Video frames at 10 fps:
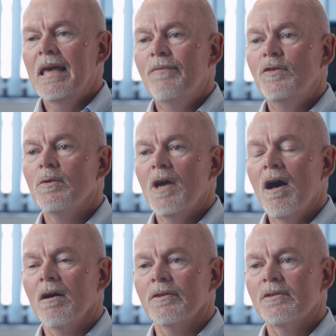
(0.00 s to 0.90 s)
If you
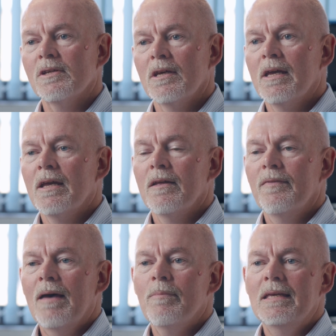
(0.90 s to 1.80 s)
can't,
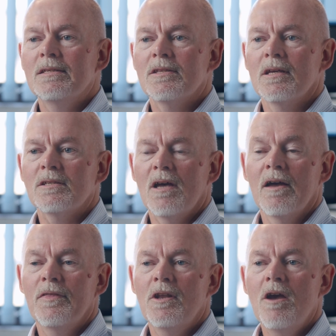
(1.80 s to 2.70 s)
that means that
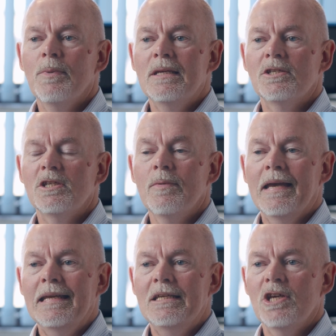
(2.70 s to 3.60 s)
either nobody's
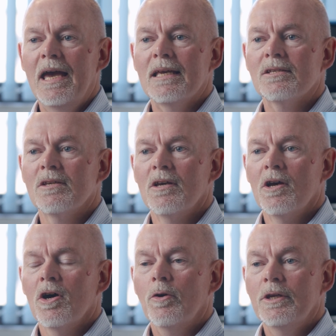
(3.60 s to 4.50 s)
doing any checks,
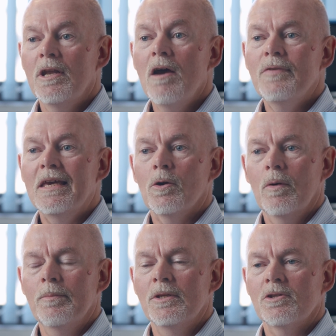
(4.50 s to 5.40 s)
or you know the
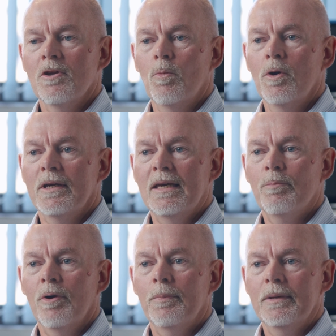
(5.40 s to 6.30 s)
equipment's not working
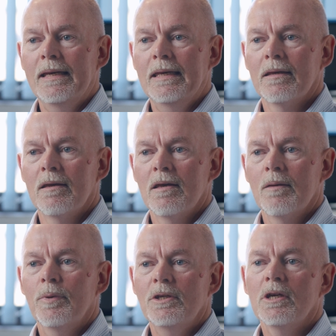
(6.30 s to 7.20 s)
properly,
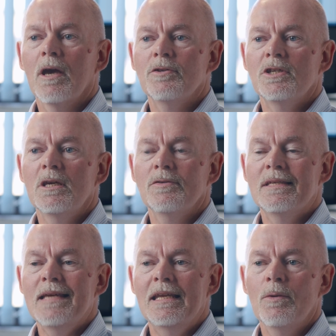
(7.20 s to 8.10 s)
but you're going to use
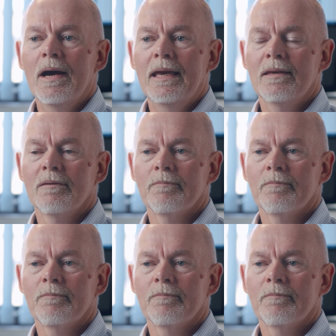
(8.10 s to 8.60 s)
it anyway.